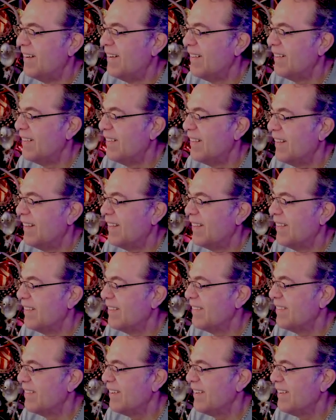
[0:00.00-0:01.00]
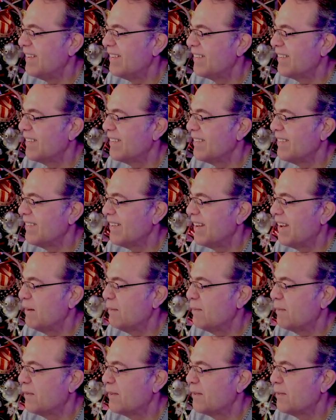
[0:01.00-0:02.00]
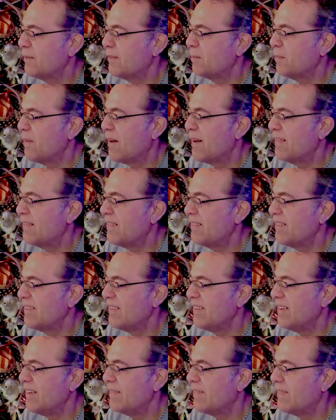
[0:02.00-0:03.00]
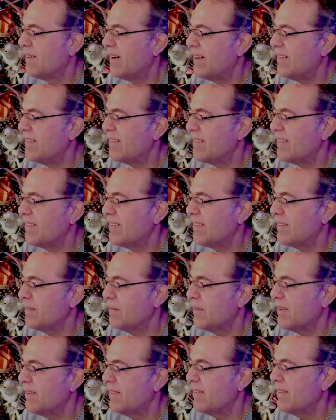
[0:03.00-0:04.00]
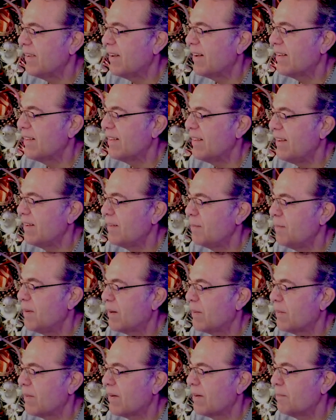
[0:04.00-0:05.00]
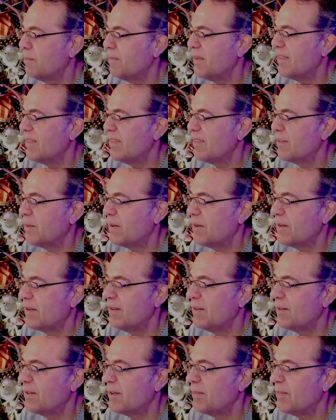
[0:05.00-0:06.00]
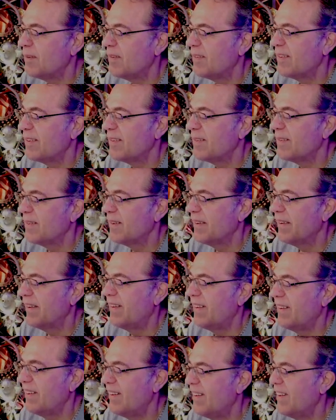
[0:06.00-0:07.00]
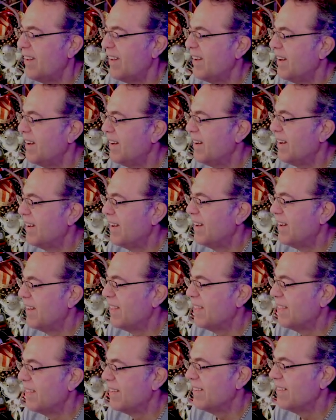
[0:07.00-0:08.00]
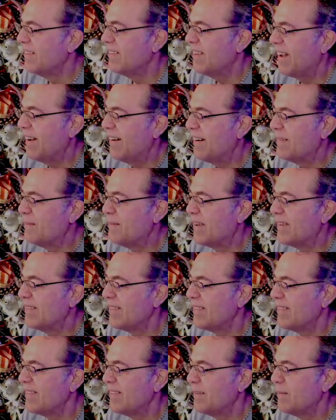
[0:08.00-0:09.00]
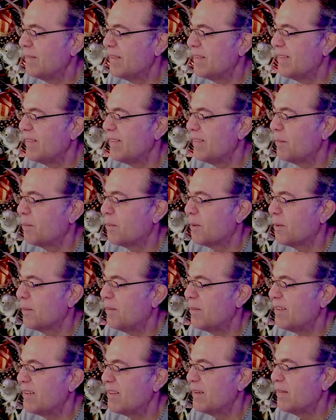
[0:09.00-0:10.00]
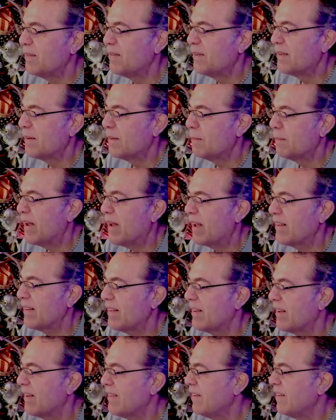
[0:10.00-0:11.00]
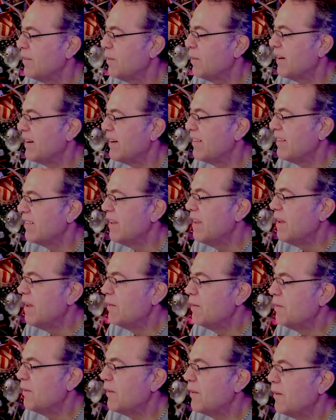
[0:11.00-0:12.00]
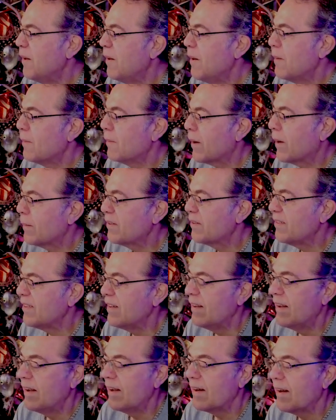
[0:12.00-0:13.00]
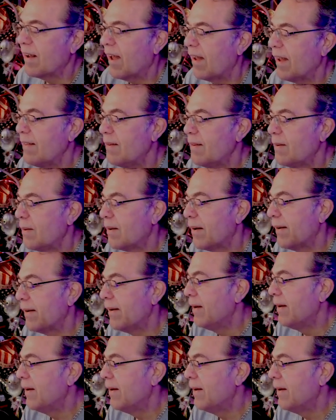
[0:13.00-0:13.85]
The teachers and first responders need raises, which a legal marijuana business would contribute to. The entire mess is similar to the prohibition of liquor back in the 1920s. Phil Robertson, Kailua.